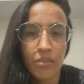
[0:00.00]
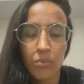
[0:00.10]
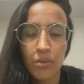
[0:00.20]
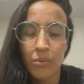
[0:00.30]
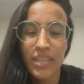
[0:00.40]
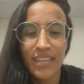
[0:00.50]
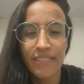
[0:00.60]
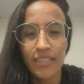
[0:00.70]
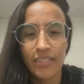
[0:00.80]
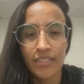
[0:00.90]
we live
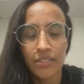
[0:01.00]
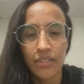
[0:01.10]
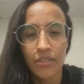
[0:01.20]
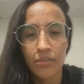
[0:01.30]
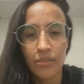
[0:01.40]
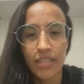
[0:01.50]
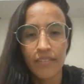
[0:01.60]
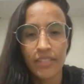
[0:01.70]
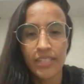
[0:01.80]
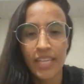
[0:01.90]
this, we live
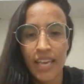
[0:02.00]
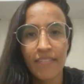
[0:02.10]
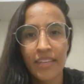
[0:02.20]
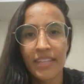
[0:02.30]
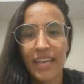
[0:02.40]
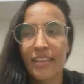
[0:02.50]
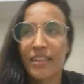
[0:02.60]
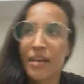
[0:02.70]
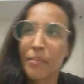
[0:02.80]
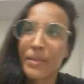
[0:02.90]
this. Even that
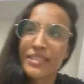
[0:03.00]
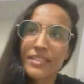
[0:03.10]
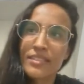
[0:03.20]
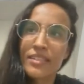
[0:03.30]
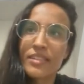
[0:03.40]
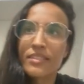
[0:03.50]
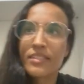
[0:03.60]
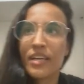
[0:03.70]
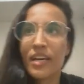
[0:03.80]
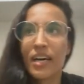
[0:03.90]
my sisters
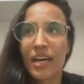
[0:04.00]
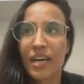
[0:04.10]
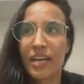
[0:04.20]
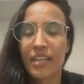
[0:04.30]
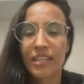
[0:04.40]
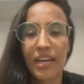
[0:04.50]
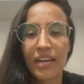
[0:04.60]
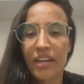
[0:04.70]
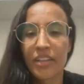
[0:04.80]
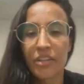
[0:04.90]
are
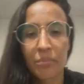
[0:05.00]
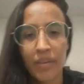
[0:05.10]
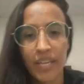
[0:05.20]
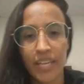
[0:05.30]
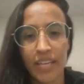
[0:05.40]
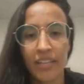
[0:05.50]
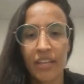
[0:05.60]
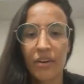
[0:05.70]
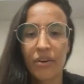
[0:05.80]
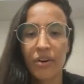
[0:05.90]
not competing,
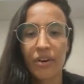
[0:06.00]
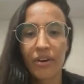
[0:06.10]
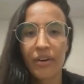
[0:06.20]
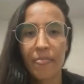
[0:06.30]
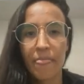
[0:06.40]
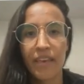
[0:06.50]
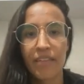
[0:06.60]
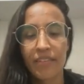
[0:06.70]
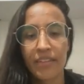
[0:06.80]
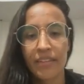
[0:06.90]
or
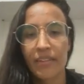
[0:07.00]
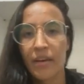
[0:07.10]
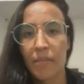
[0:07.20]
even my